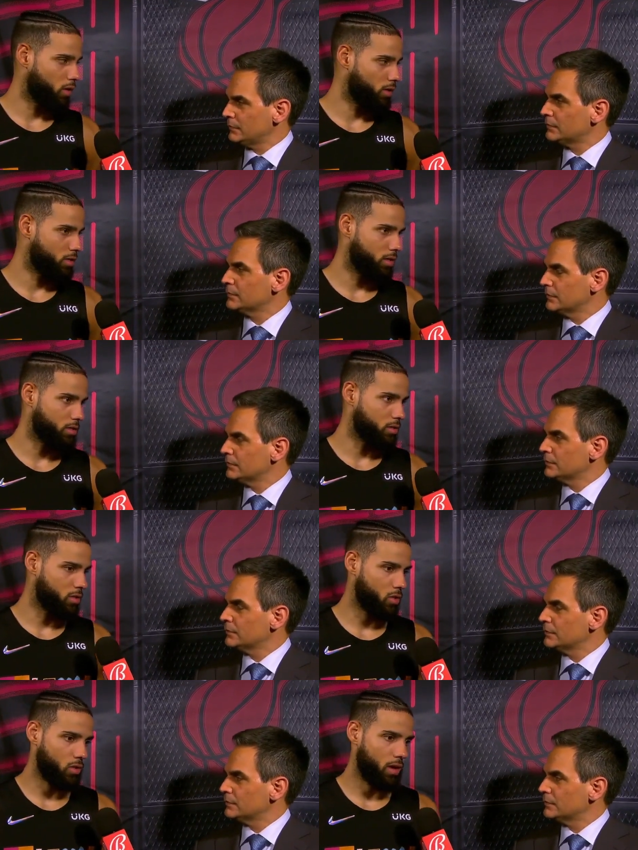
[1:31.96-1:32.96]
Speaker 1: organization.
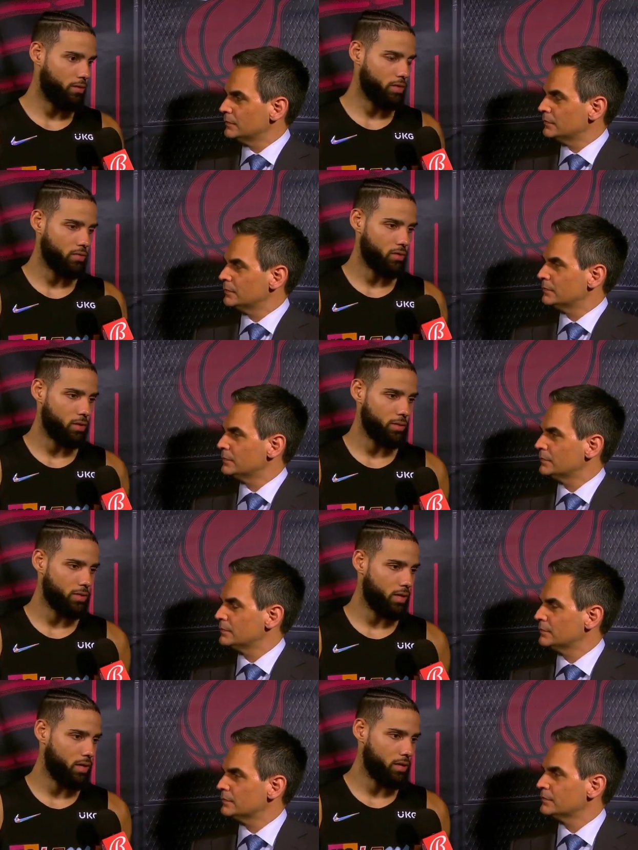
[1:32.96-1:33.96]
So obviously for him to
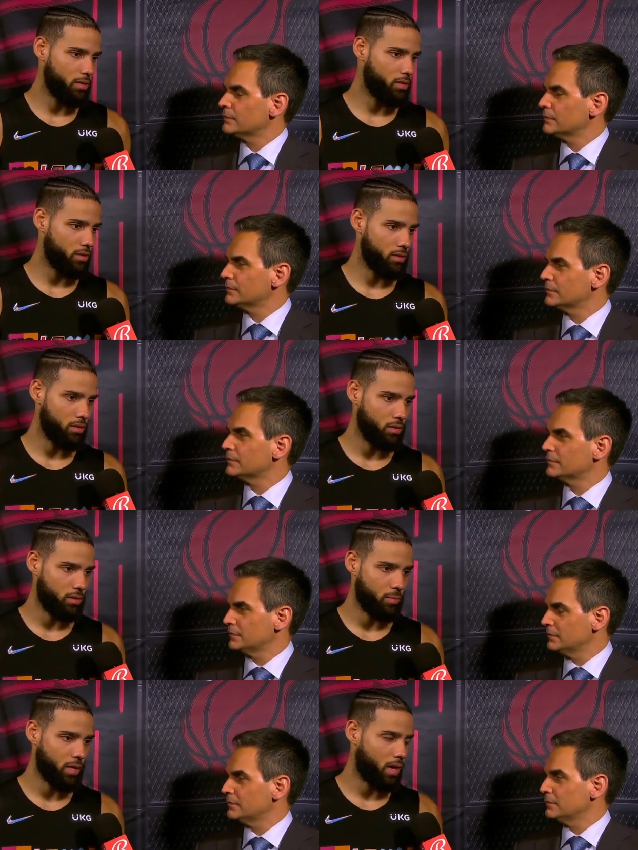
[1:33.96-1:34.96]
say that is is a, is
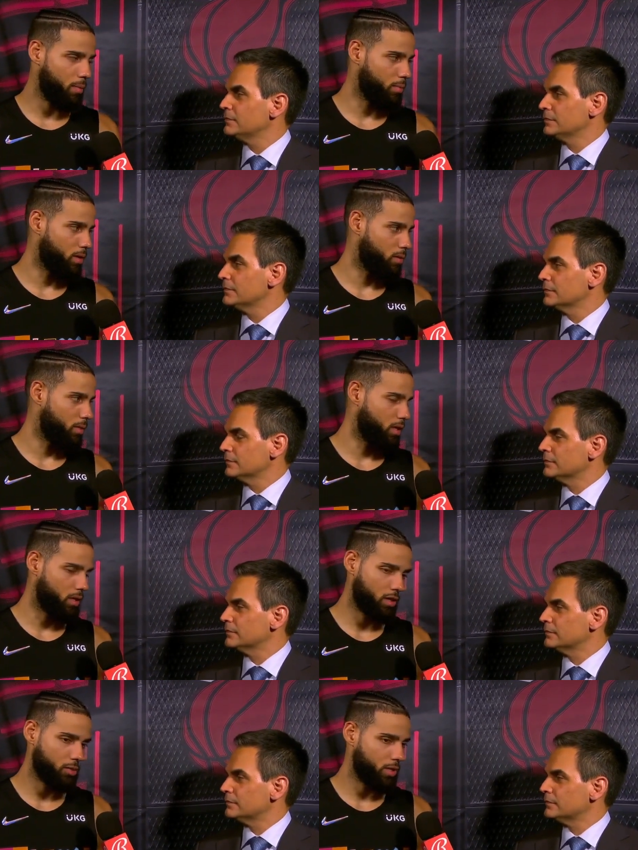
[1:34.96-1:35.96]
a big compliment to me, and
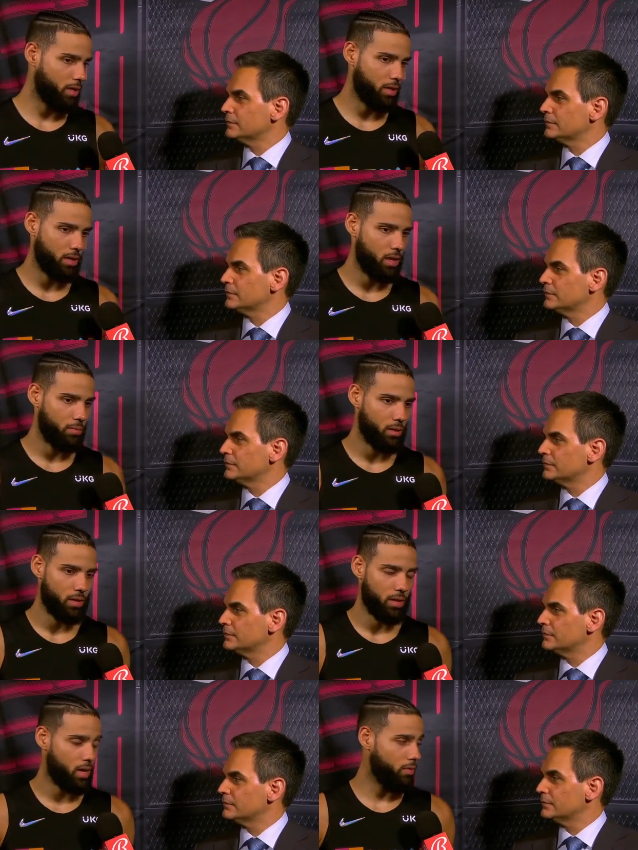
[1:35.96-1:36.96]
it gives me a lot of co-
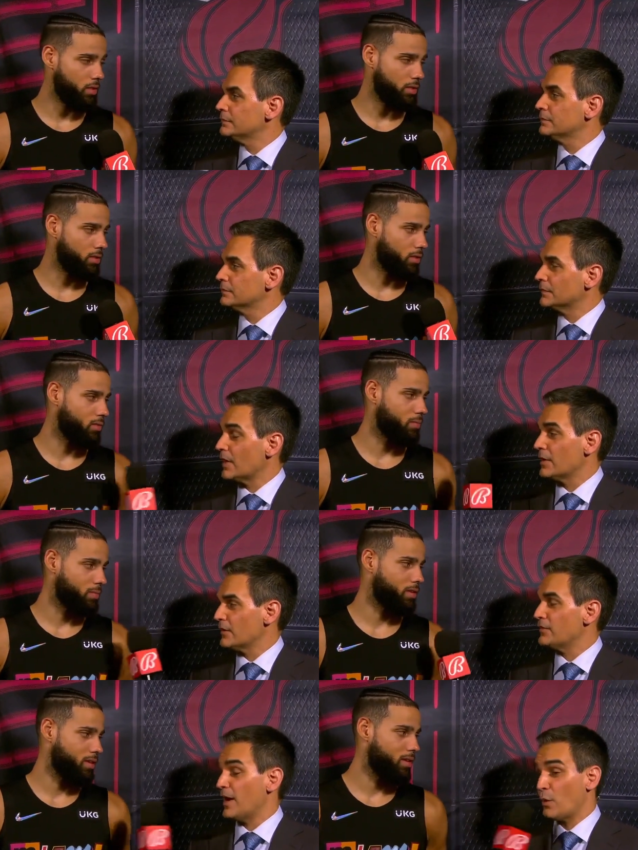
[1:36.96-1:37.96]
uh, confidence. So.
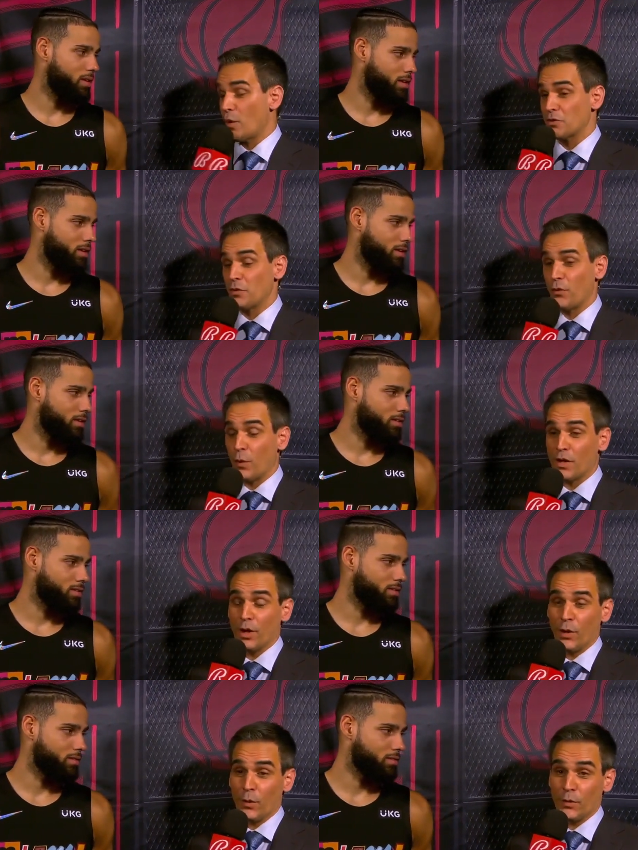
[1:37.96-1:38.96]
Speaker 2: Final question before we
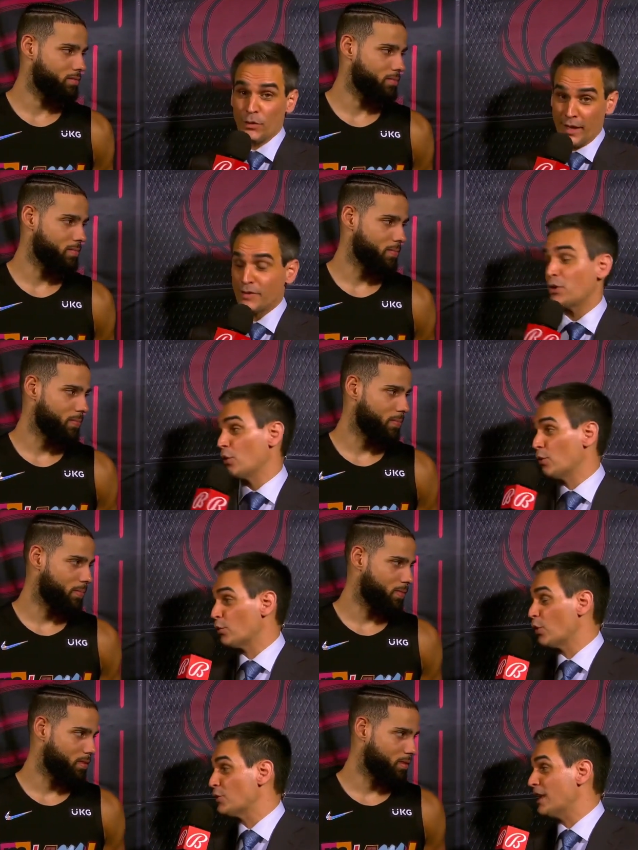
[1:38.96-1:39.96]
go. You guys go to the
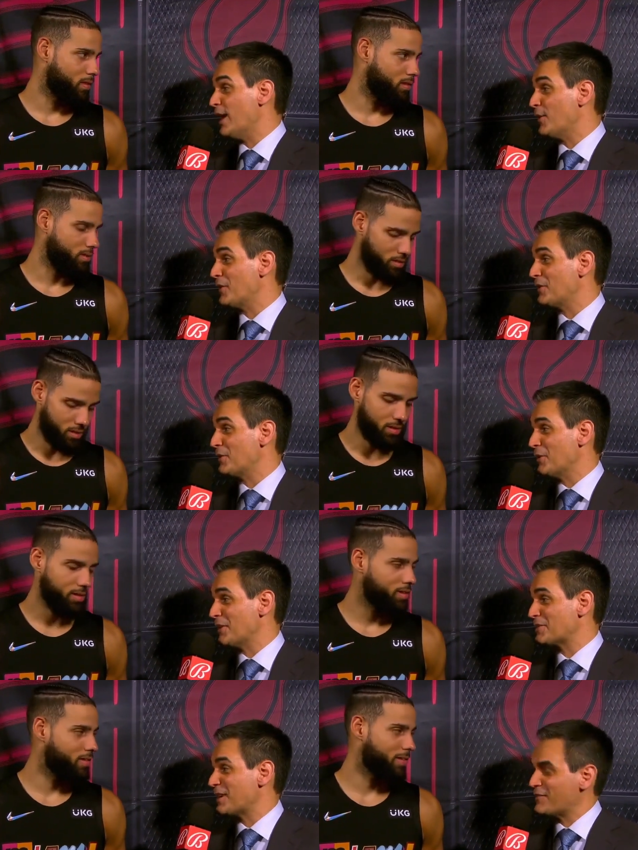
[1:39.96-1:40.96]
road now, and you know
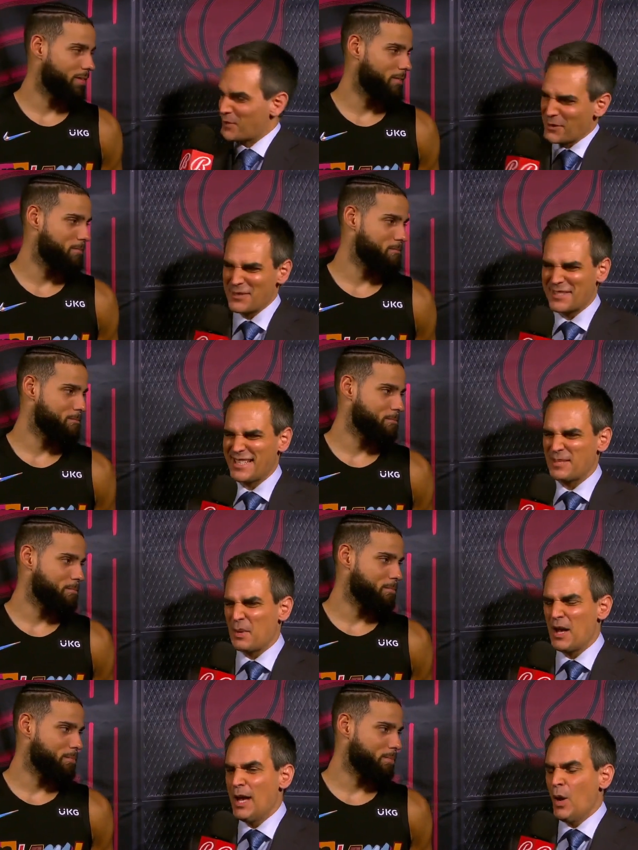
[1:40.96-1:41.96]
that's tough early in the season,
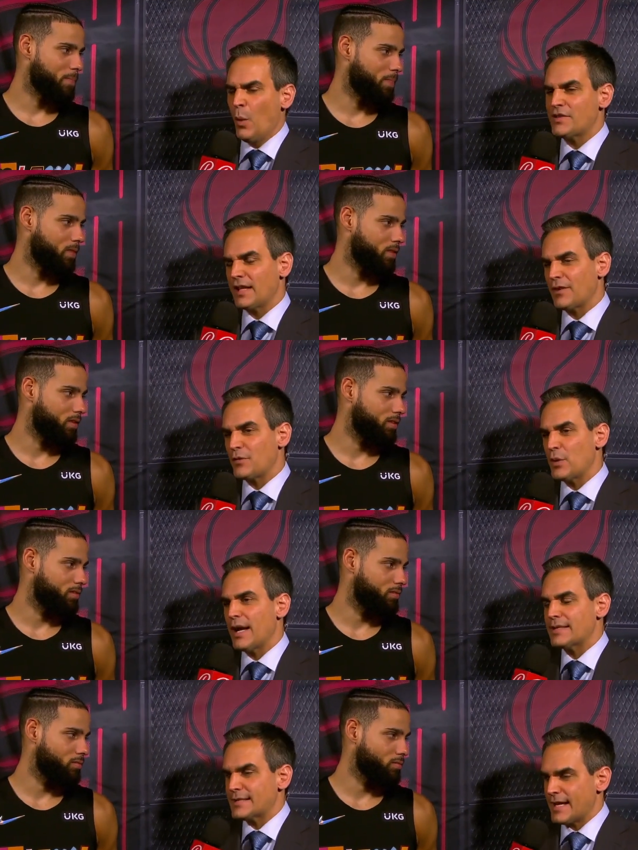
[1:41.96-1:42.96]
but what's it like for you
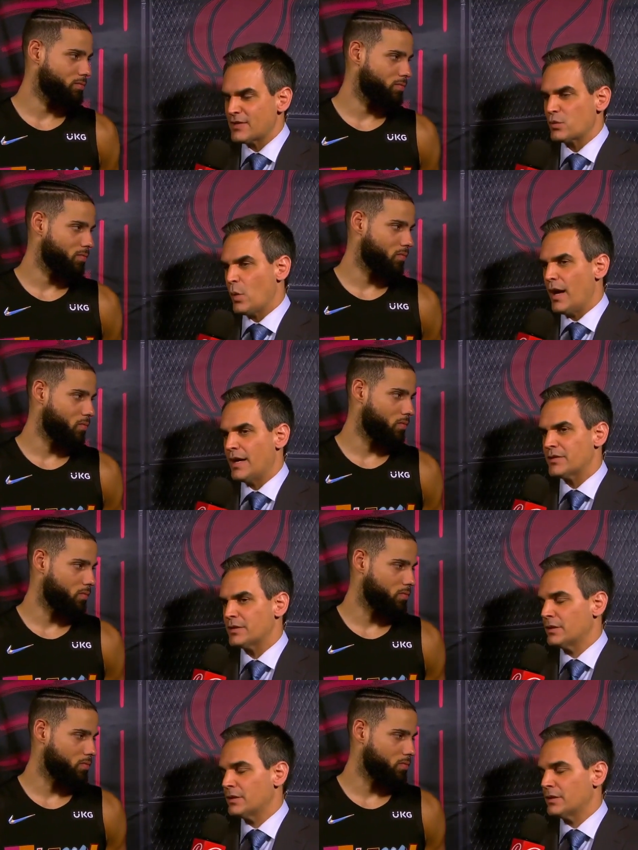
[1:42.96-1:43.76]
guys test wise?